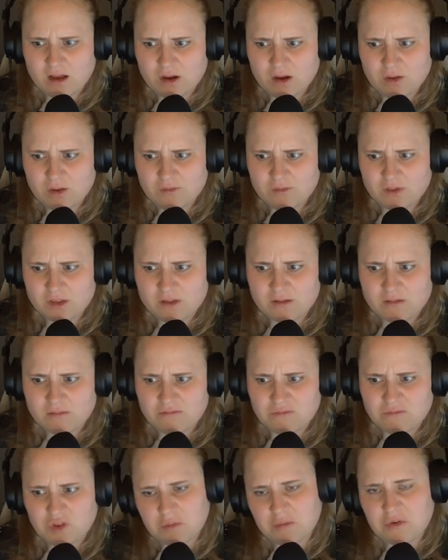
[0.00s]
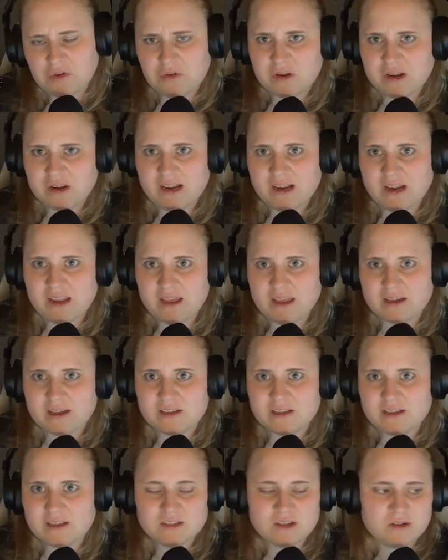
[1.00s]
it, no broken leg. So
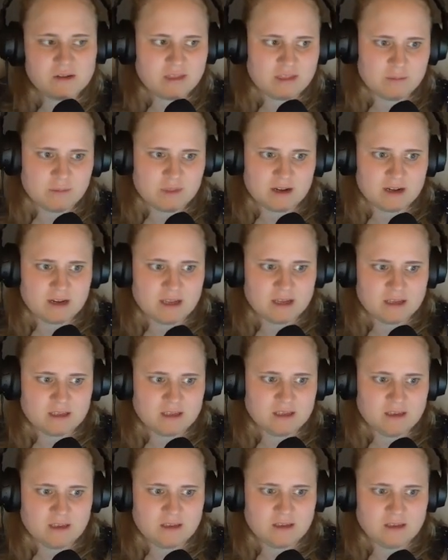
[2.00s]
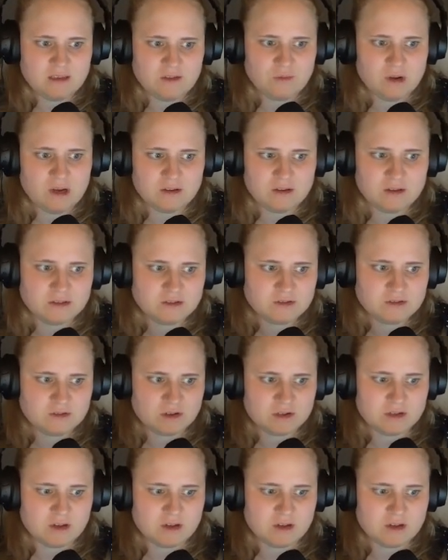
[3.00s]
it's something like he really got struck down.